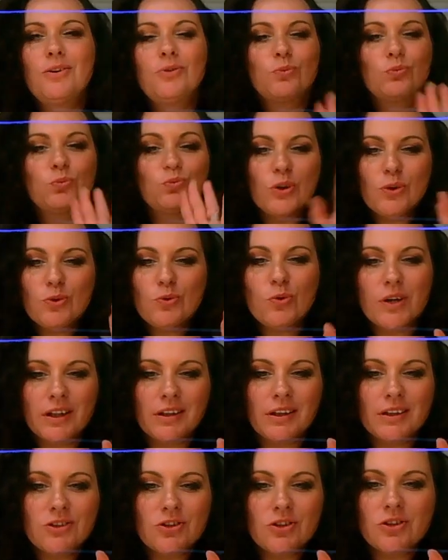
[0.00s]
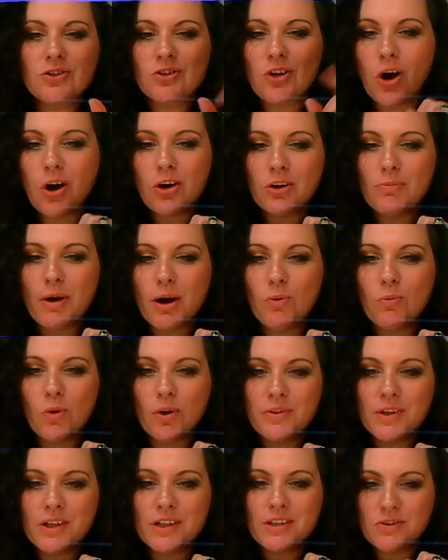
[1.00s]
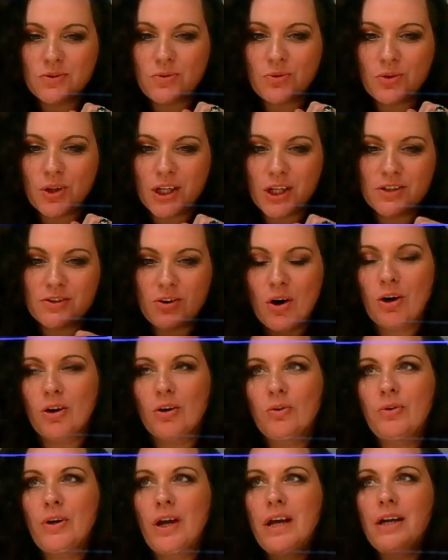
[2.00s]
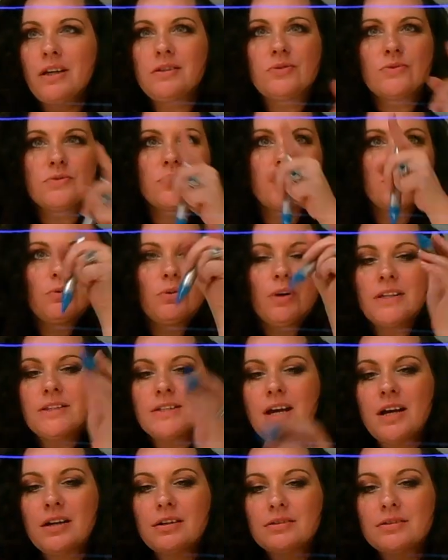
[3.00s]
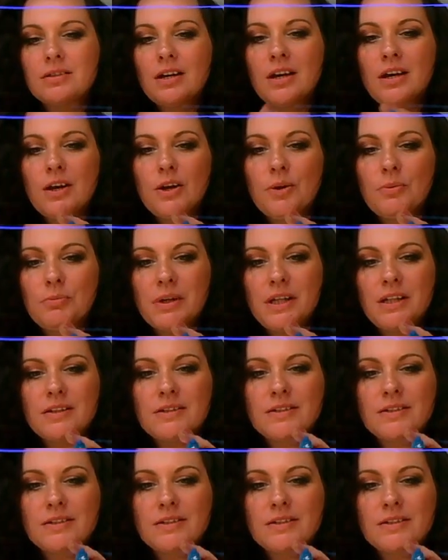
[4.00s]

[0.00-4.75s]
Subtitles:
Real quick, let's just talk about what these two things are, okay? So Civil Rights Act means